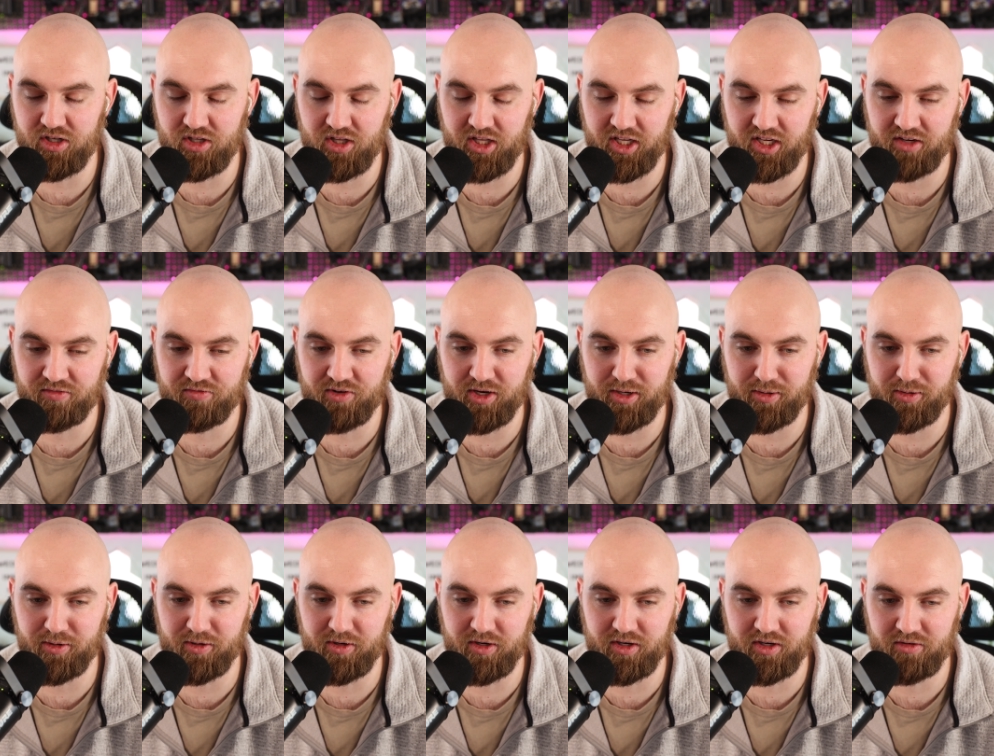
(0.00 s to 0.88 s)
Like if
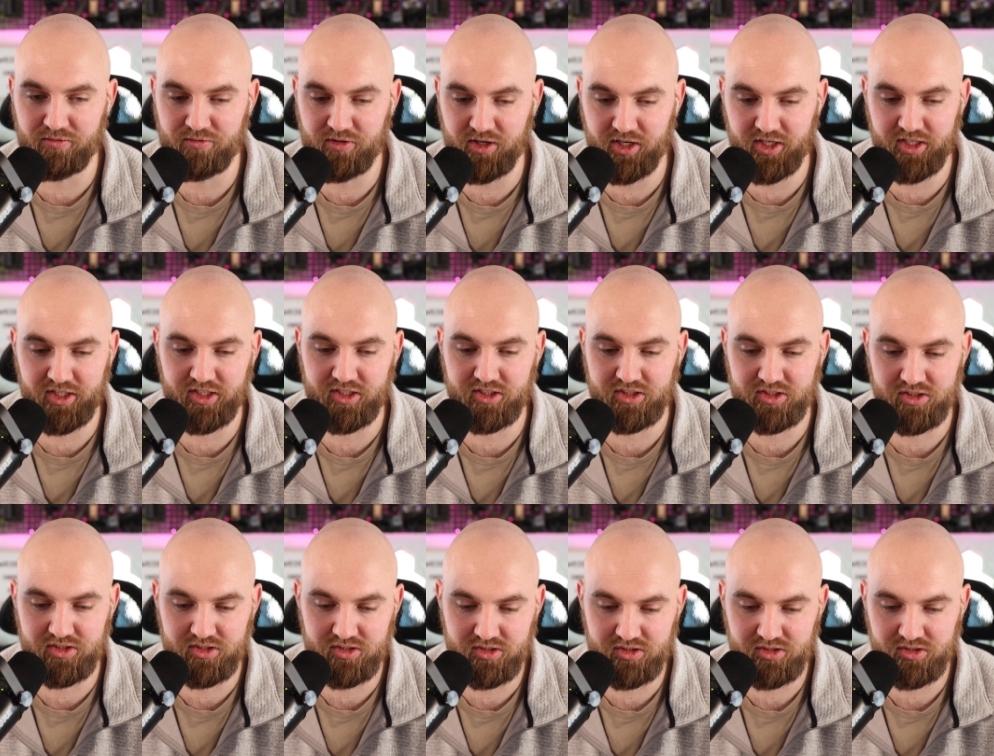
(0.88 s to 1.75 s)
I if I
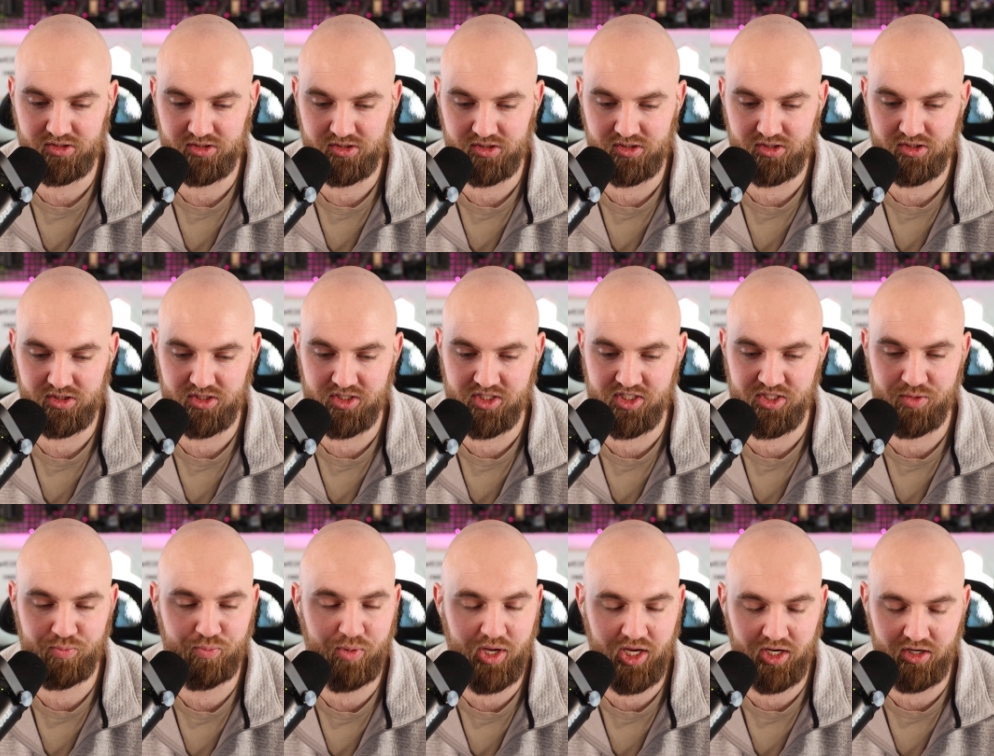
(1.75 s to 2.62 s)

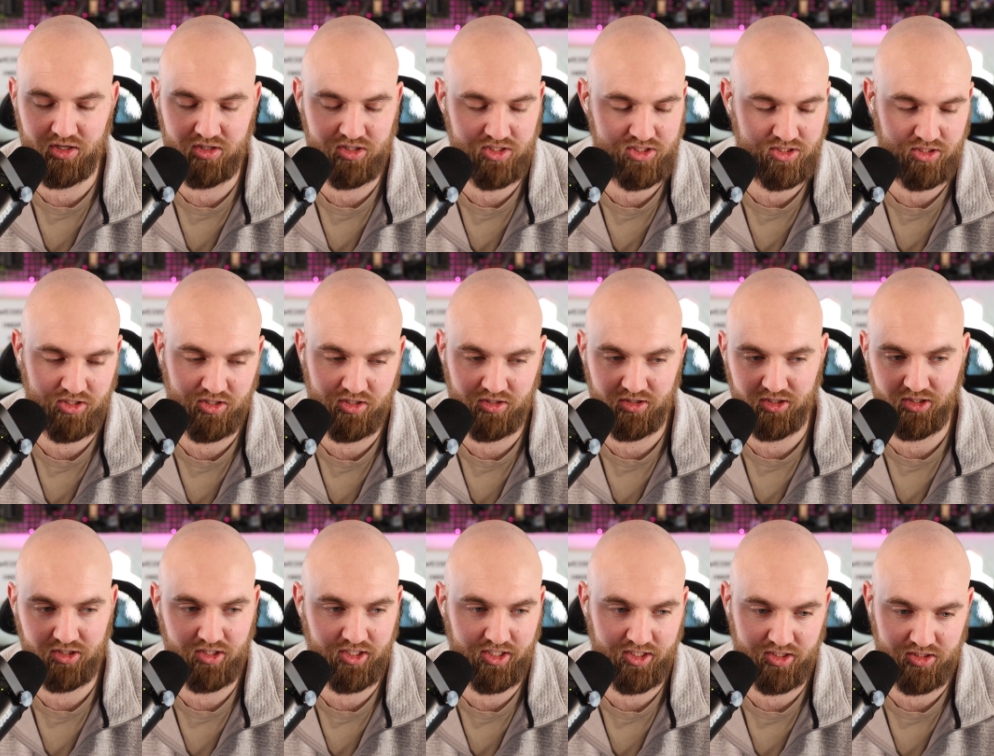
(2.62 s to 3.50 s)
spit or, or
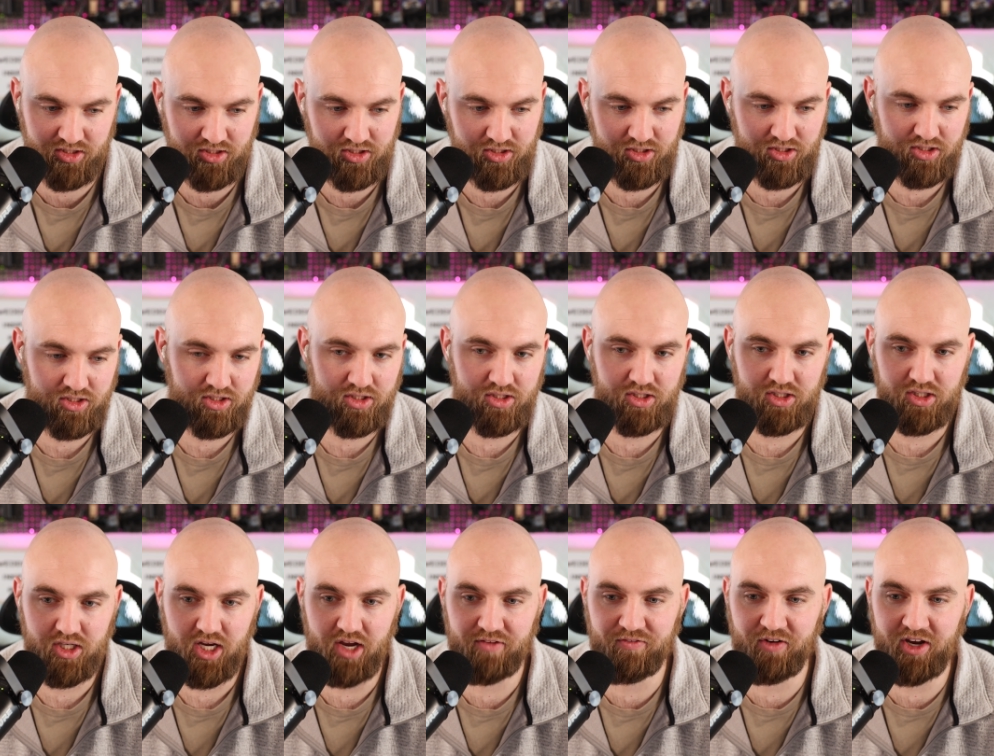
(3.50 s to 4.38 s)
like
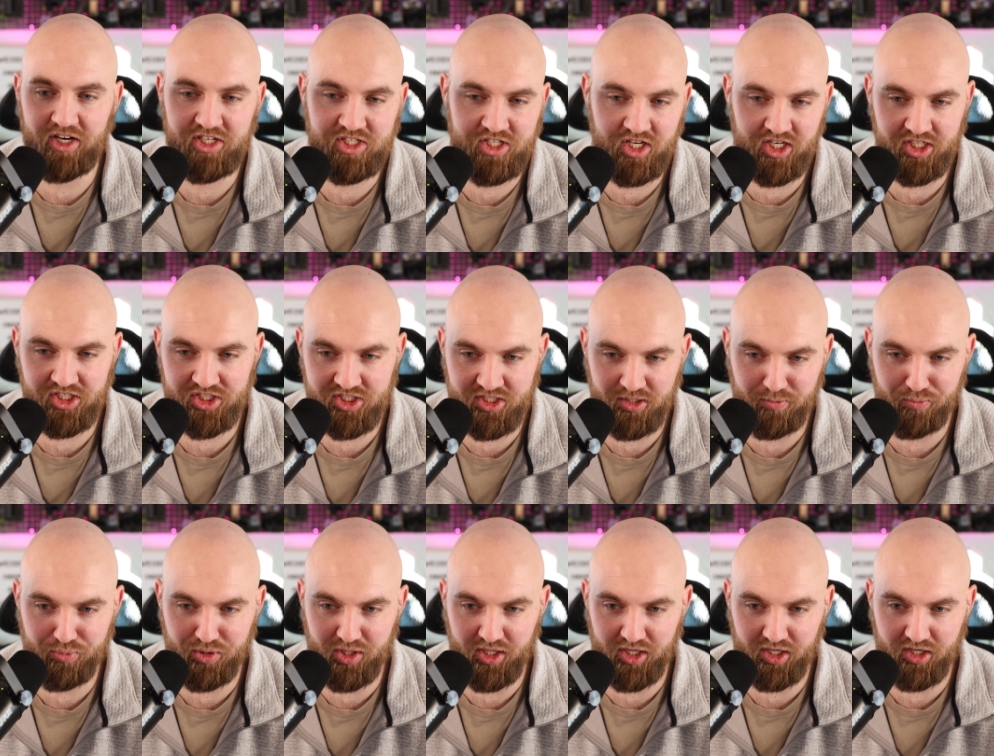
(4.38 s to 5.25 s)
if I touch
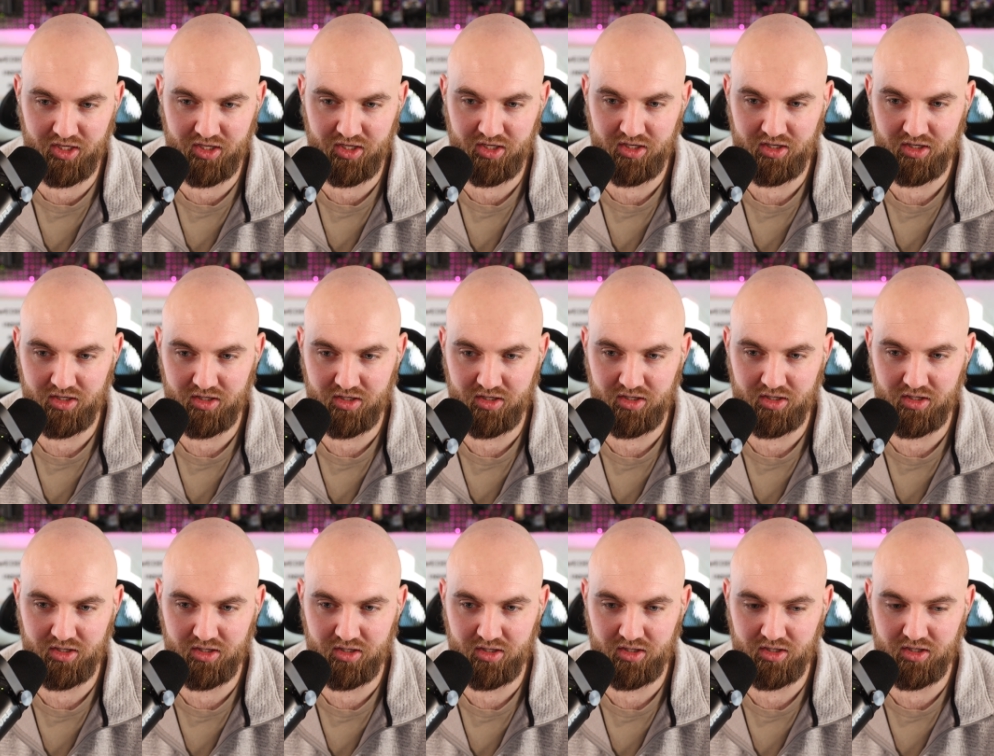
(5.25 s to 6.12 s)
something.
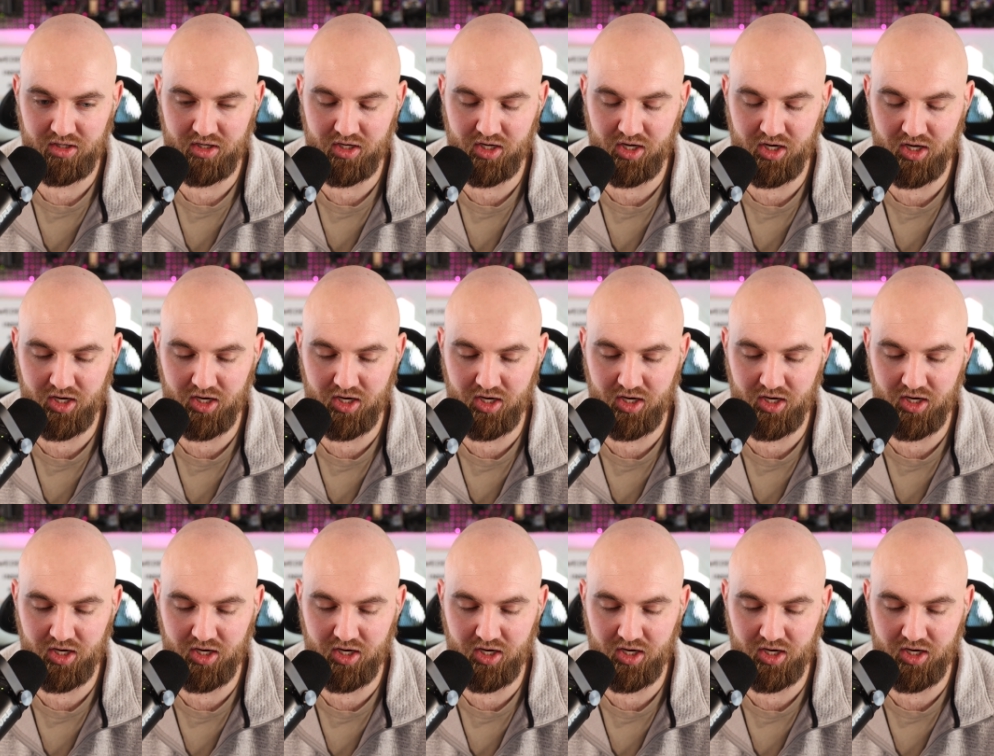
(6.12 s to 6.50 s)
Um, or